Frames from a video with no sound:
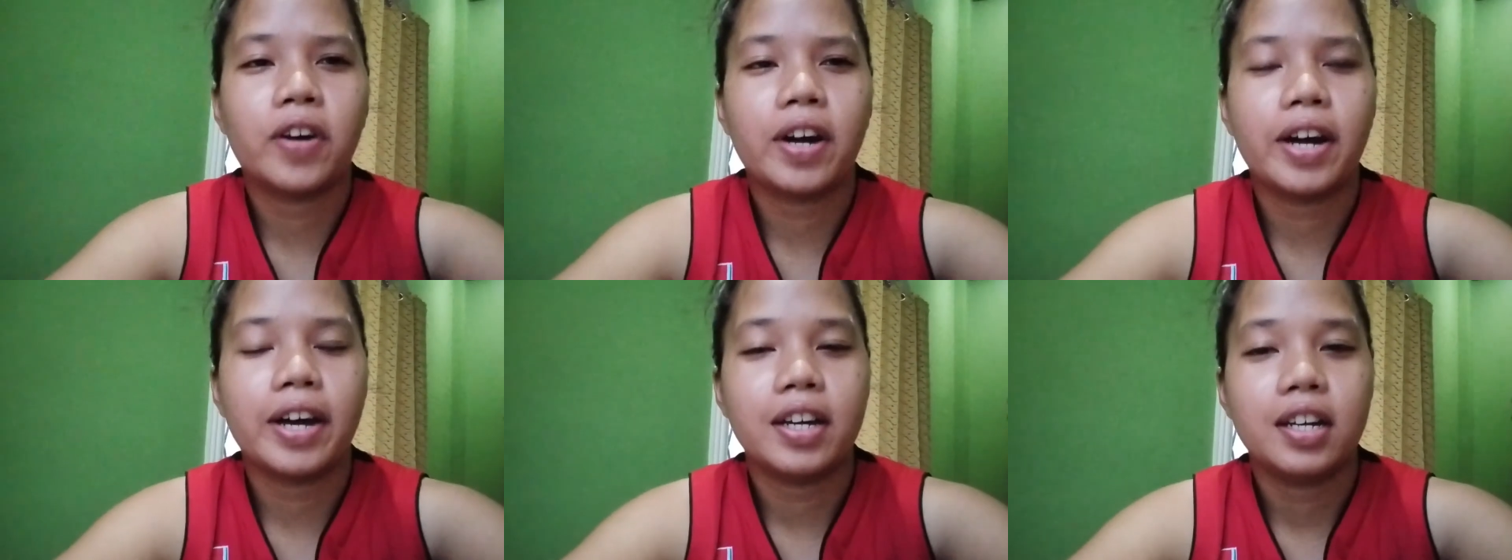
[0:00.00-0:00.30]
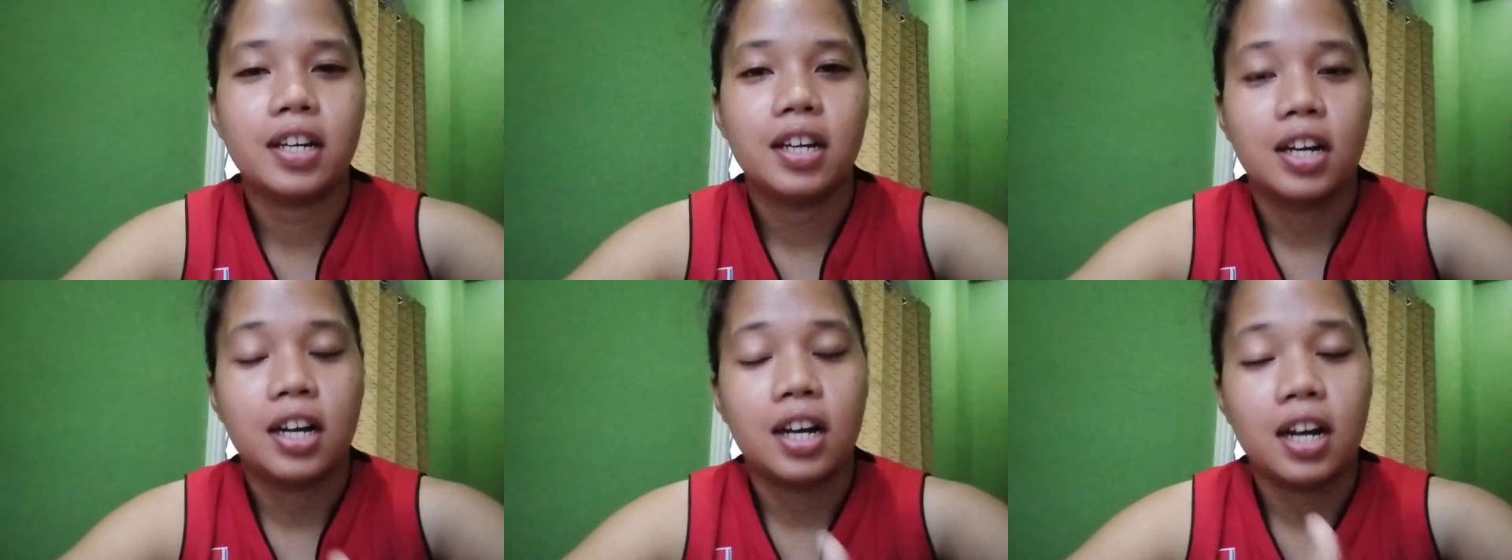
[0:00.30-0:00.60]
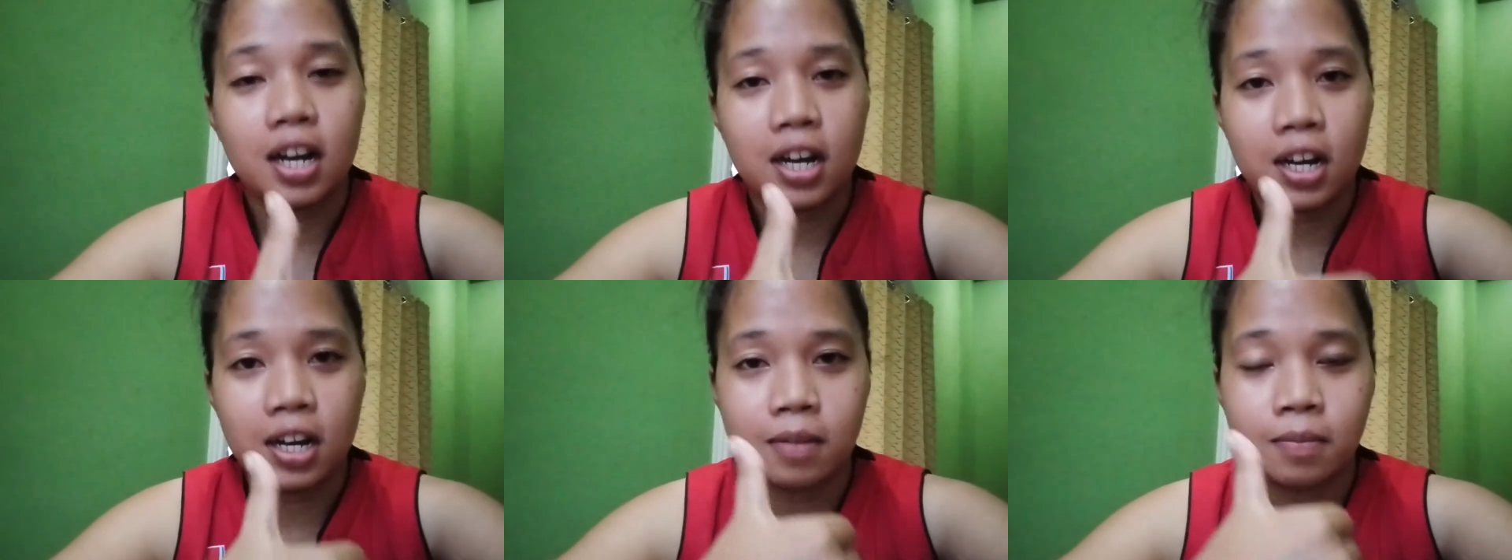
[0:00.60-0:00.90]
Alright.
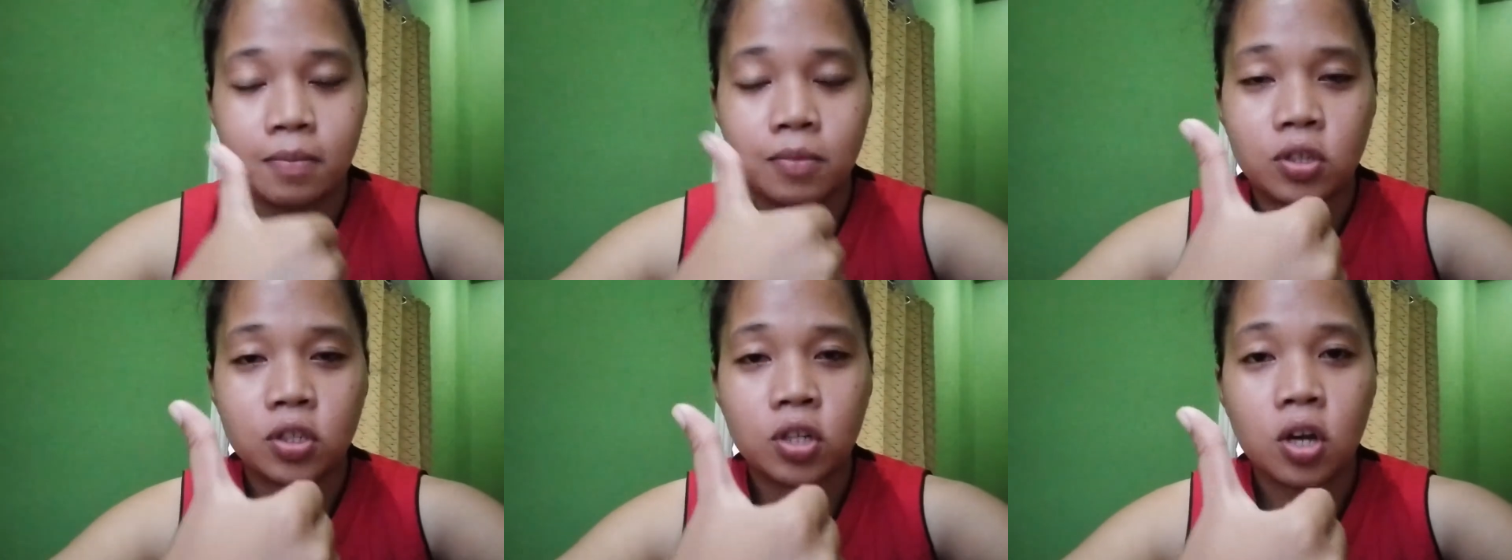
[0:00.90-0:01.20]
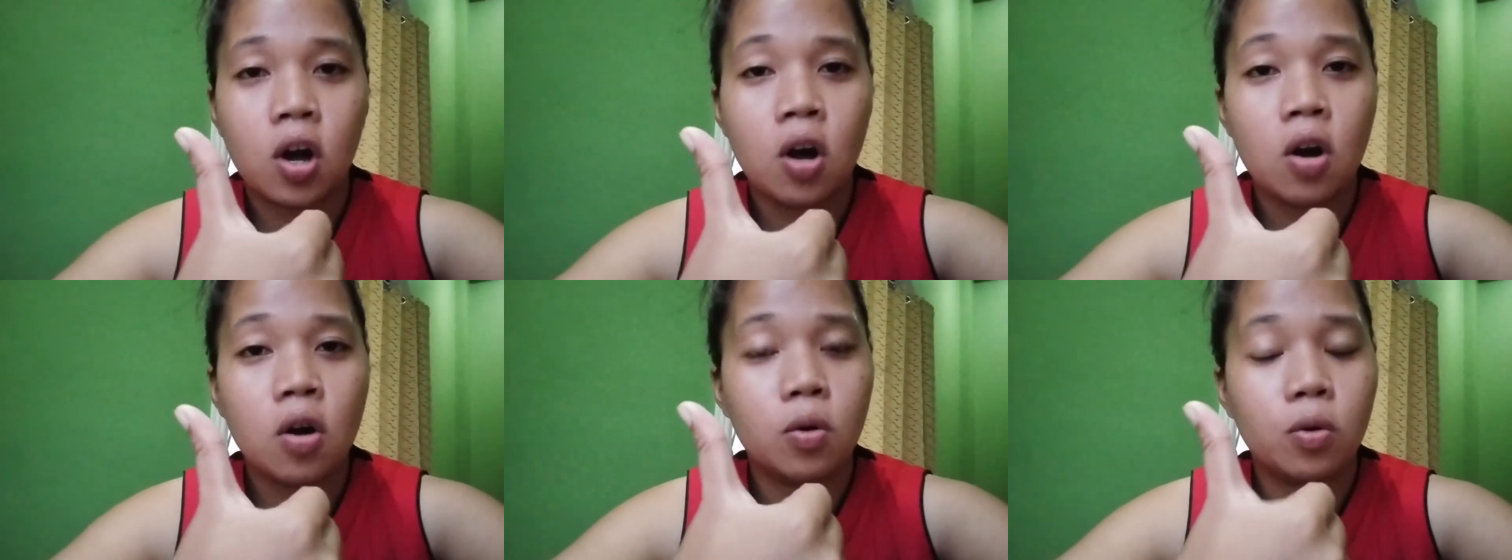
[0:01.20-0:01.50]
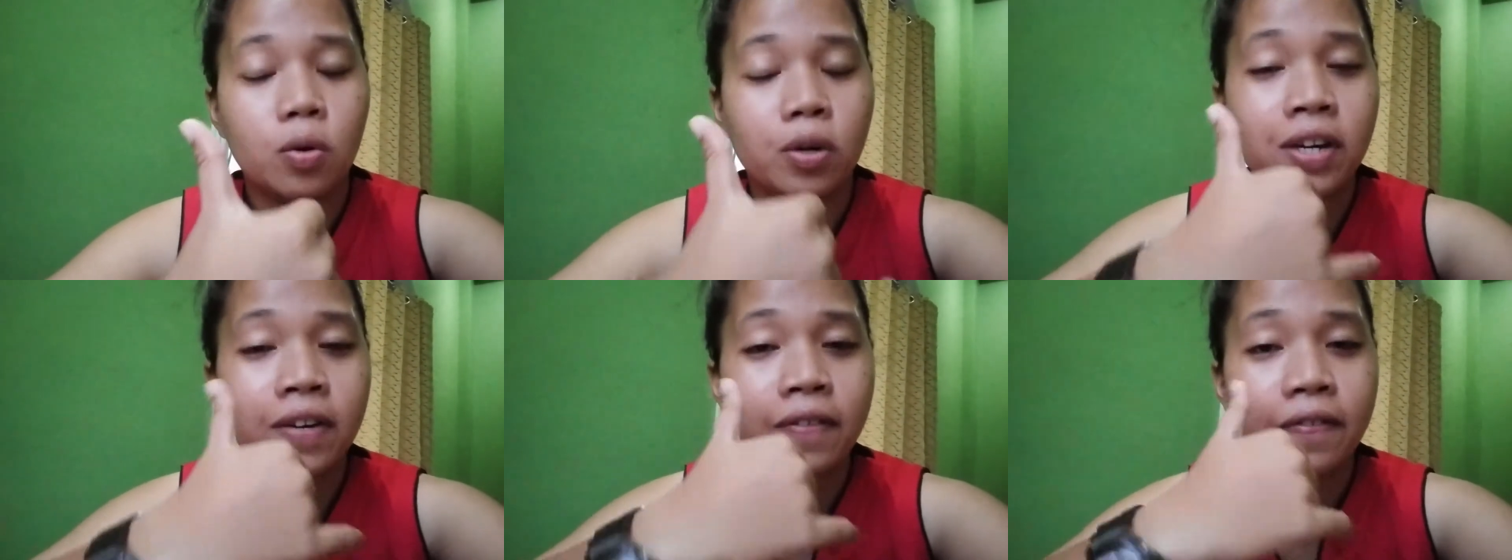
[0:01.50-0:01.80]

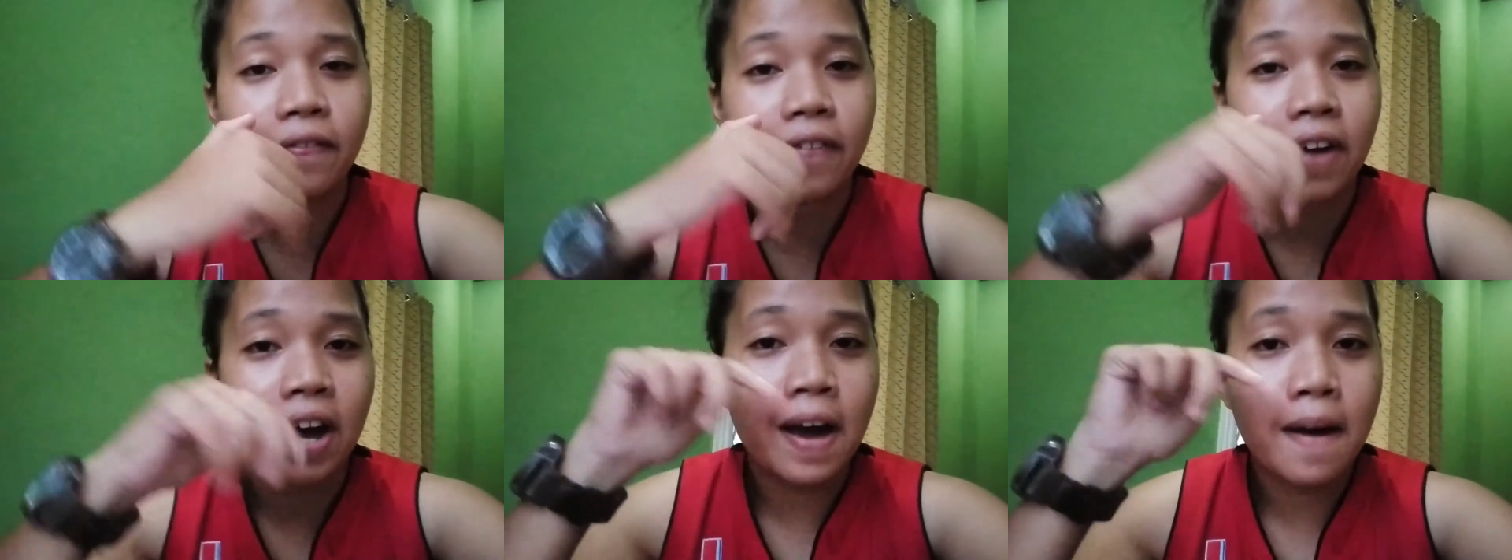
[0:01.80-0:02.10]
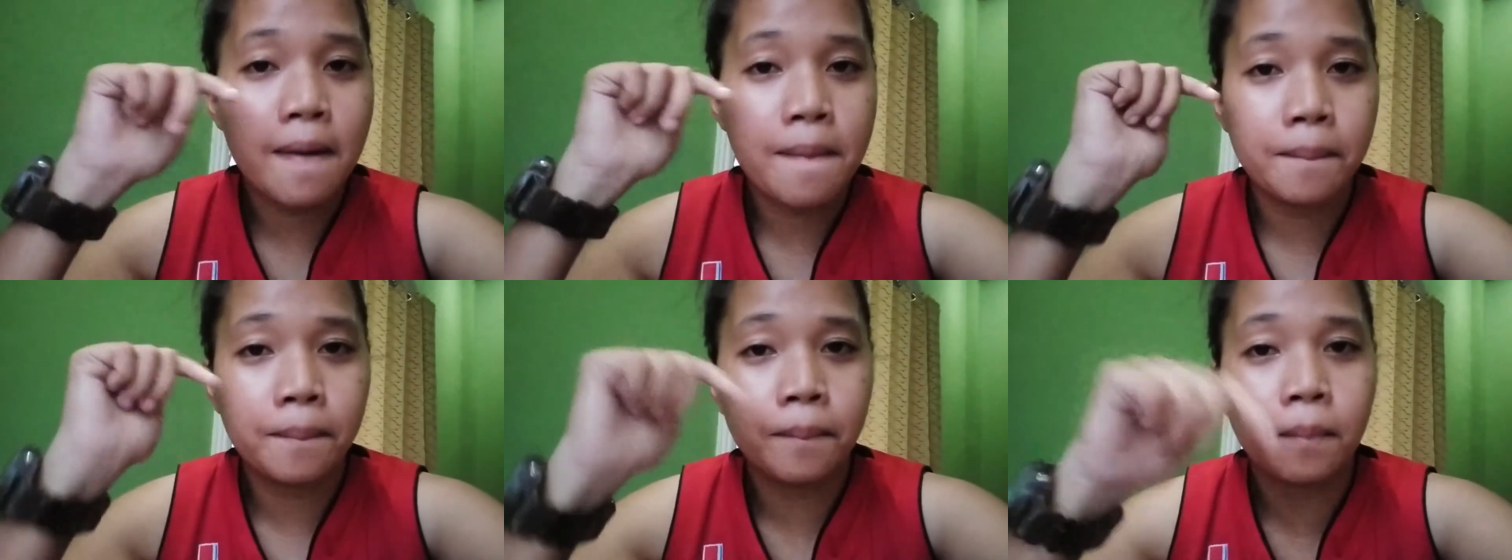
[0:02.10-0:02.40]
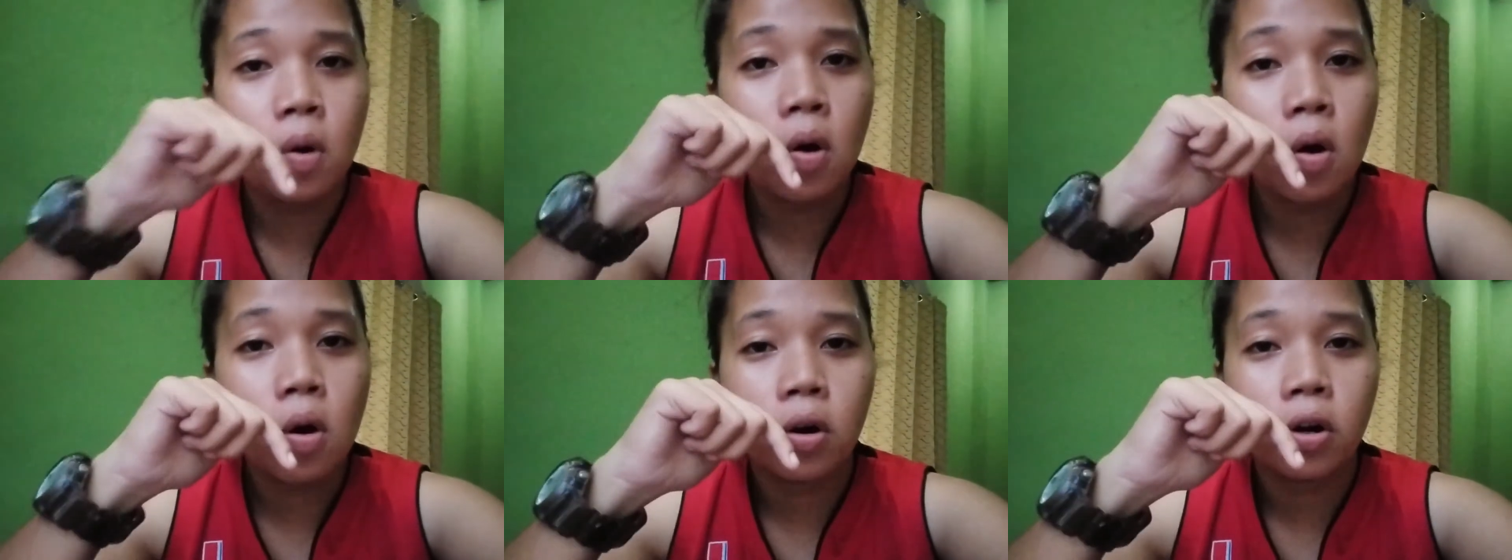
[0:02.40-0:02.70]
So, if
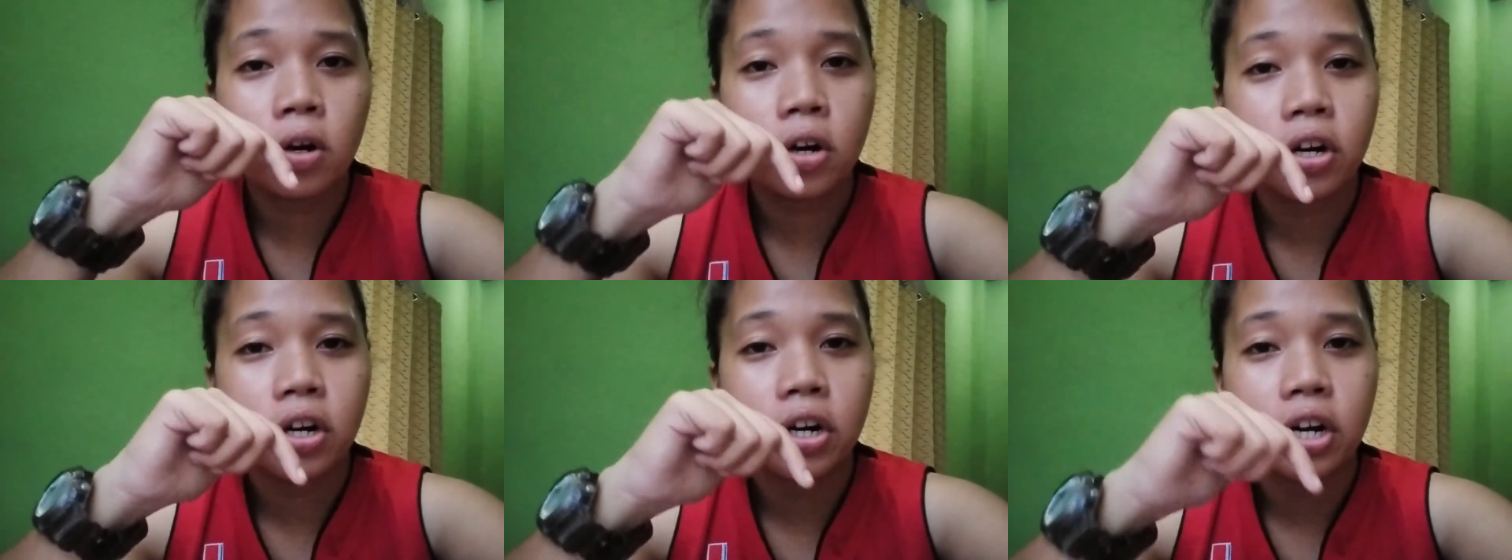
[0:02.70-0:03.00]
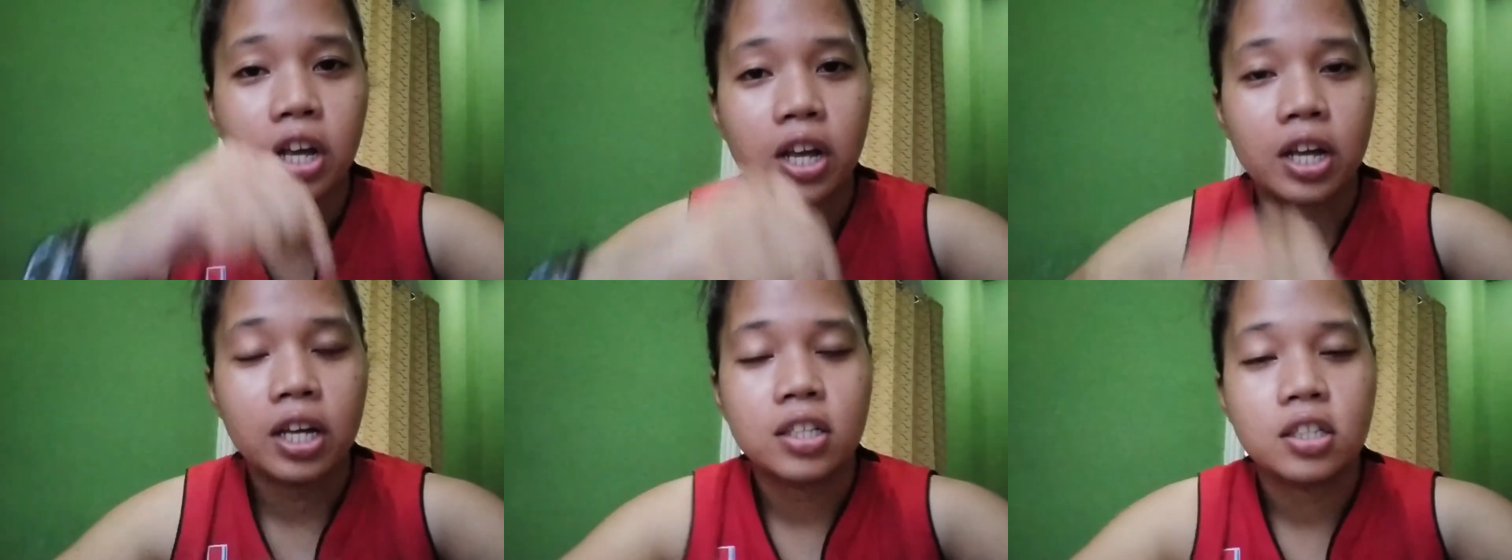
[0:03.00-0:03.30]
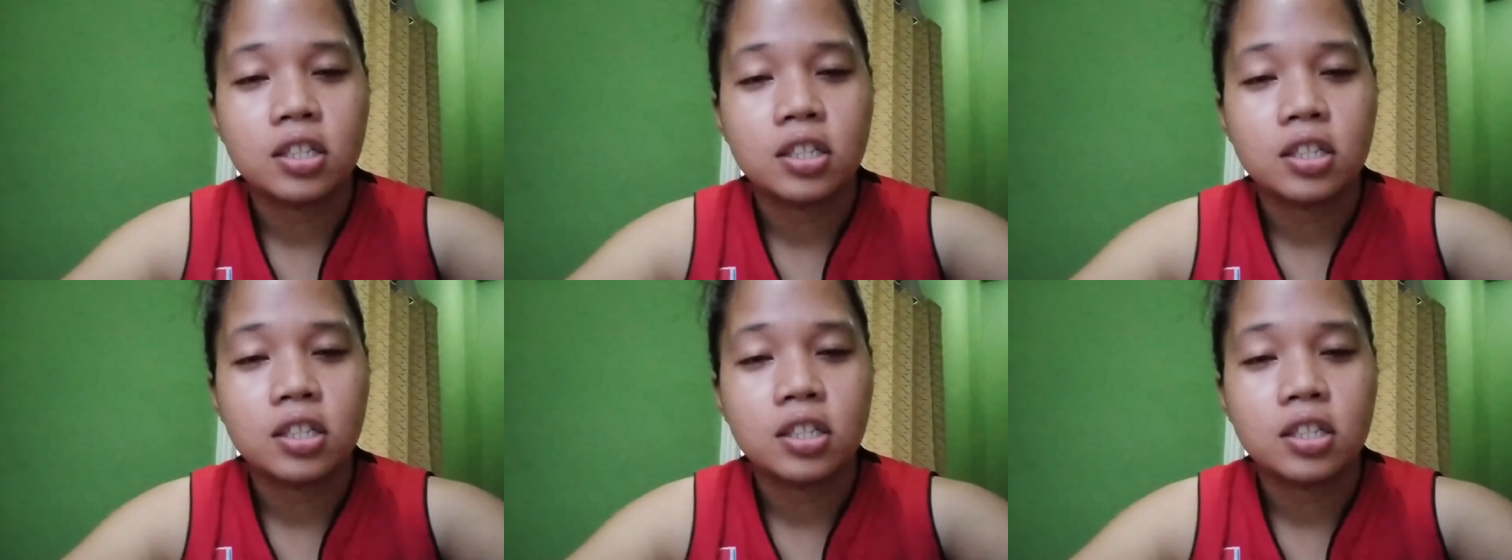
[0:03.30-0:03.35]
I'm bored,